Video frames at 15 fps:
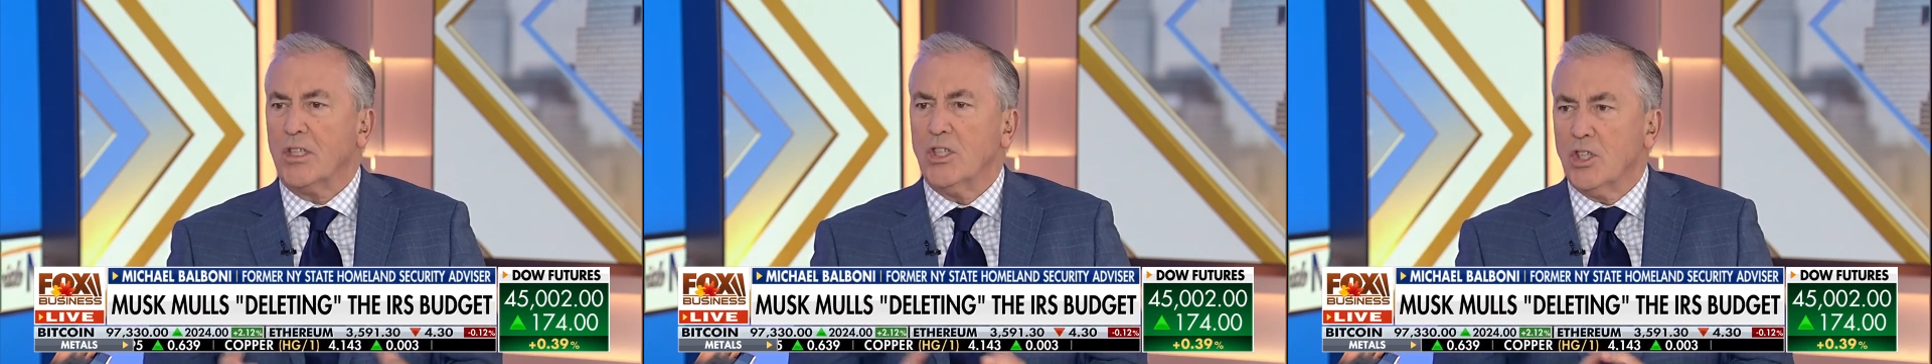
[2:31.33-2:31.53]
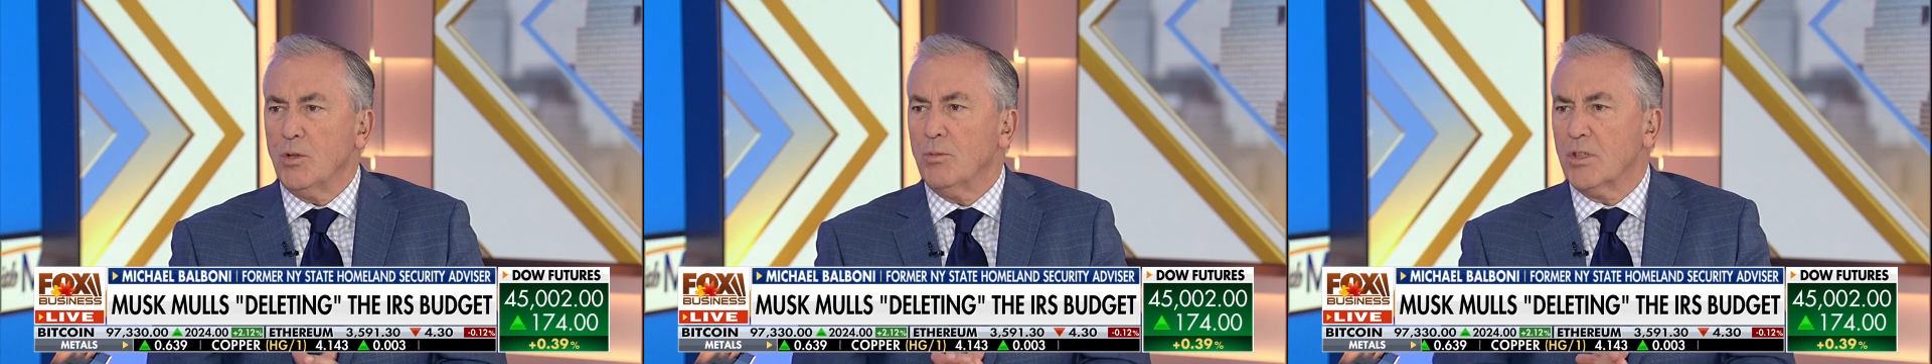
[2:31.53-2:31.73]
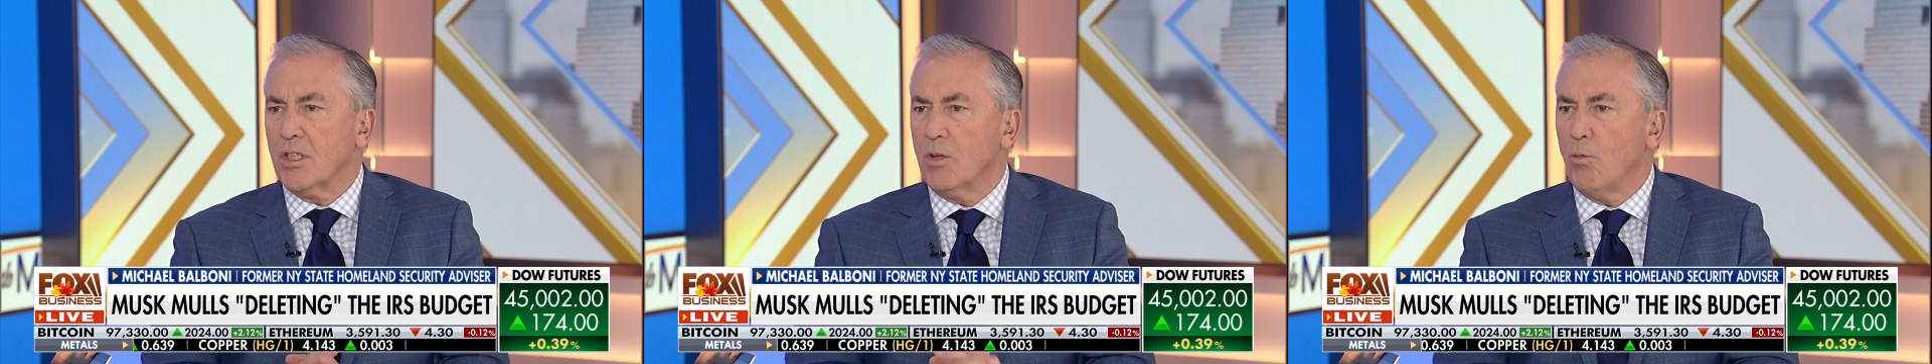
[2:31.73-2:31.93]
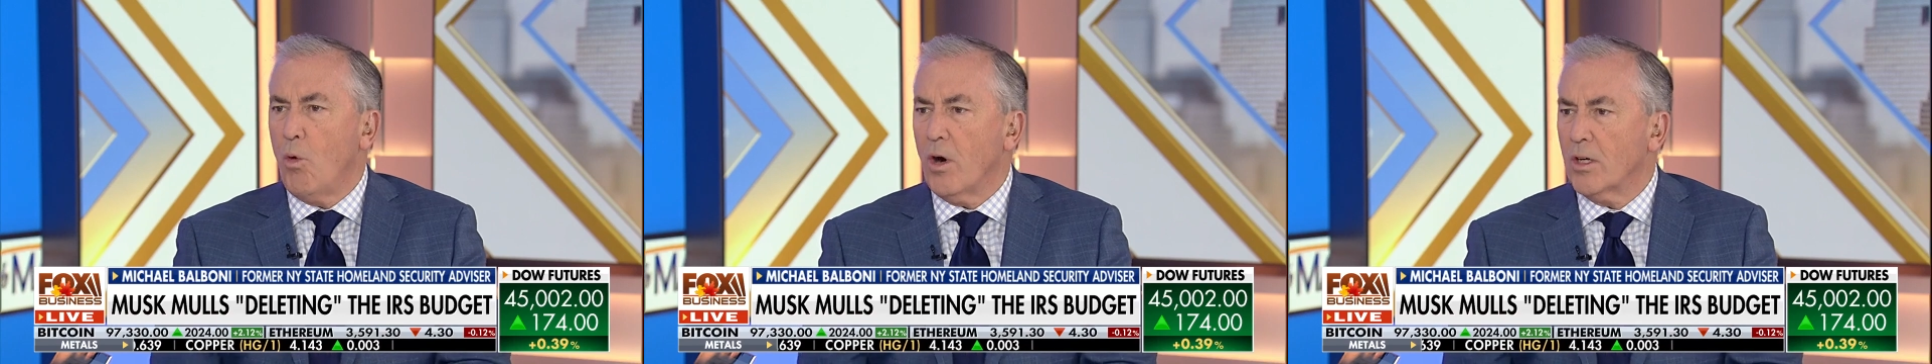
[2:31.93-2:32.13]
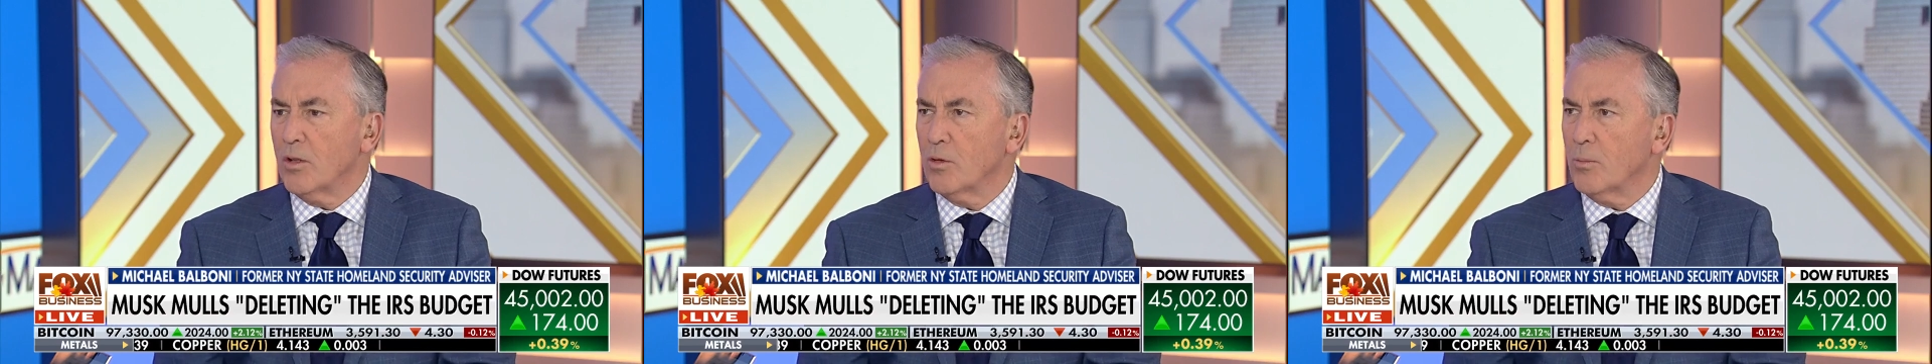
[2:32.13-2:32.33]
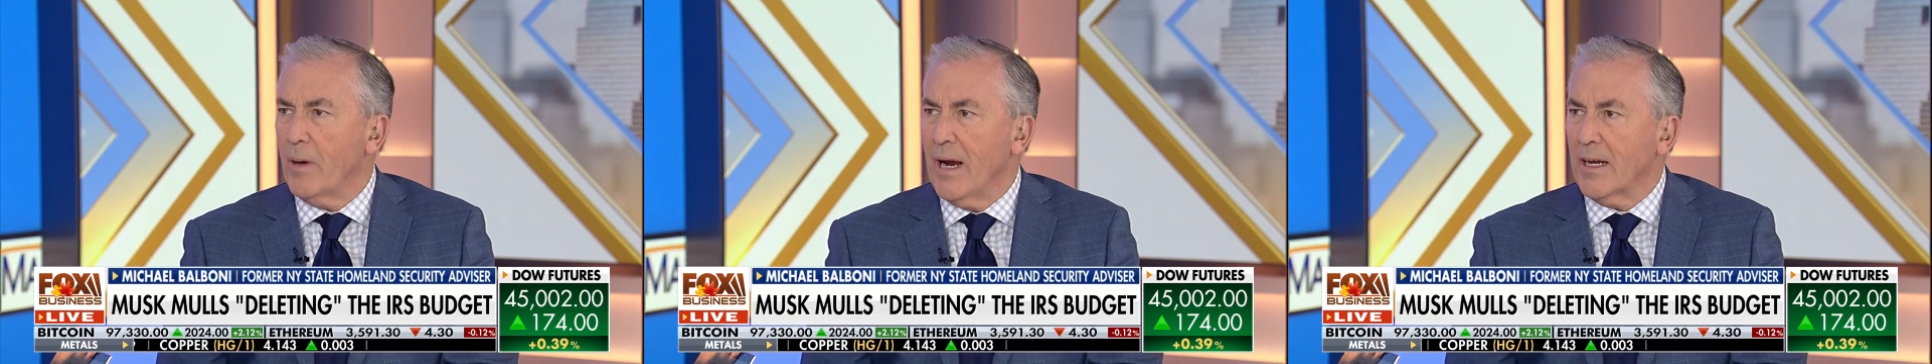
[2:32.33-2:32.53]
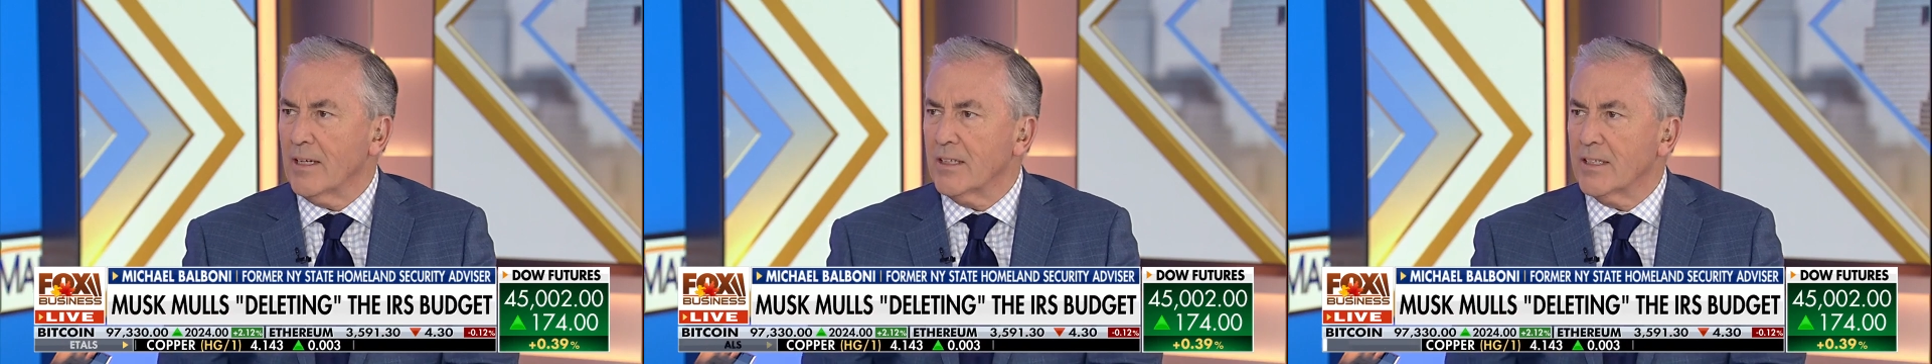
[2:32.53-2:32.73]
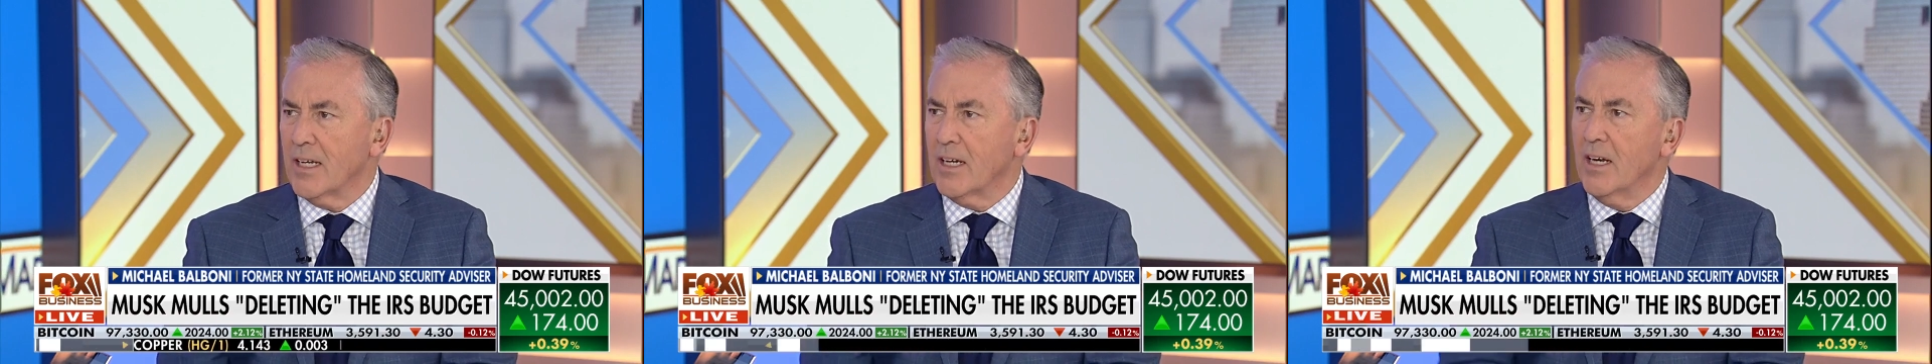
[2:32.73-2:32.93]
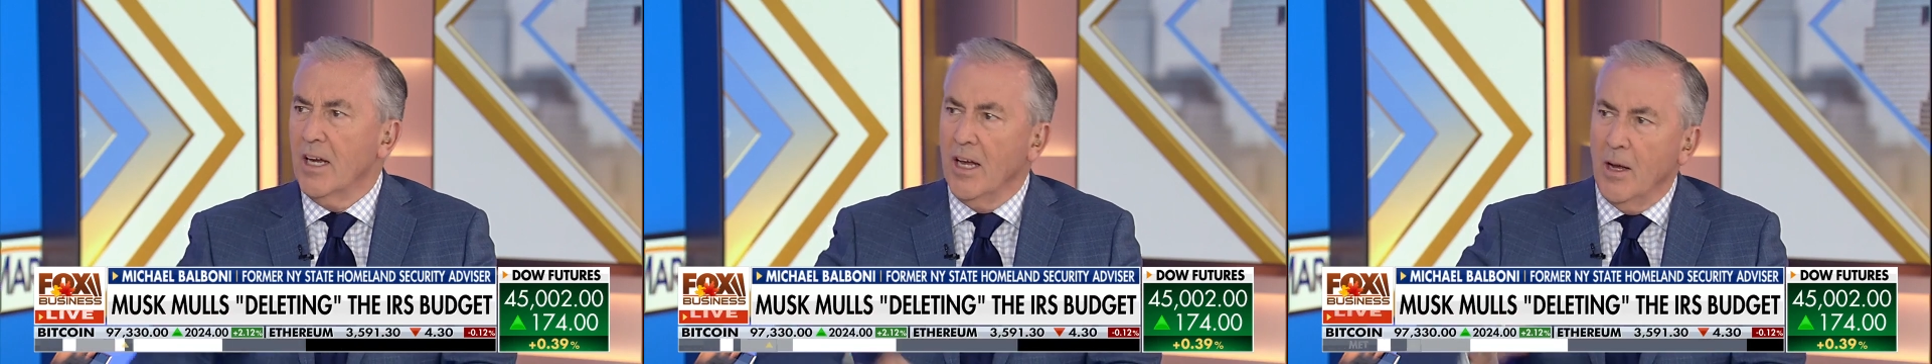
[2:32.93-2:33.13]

consumer is going to walk into a bank and say,